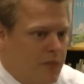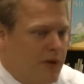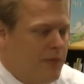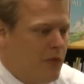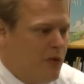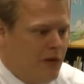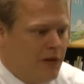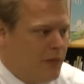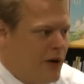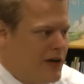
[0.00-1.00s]
people
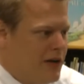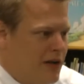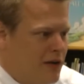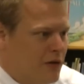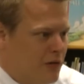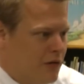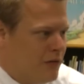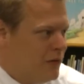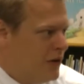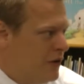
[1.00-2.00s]
either breaking in
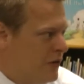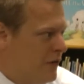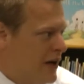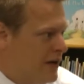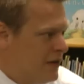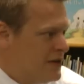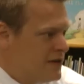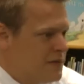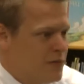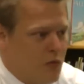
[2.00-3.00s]
or
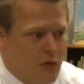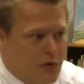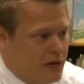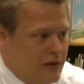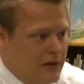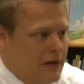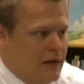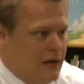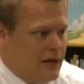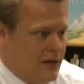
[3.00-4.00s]
vandalism or
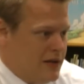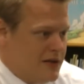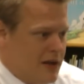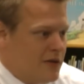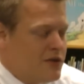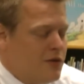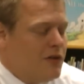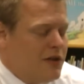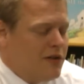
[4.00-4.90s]
et cetera. So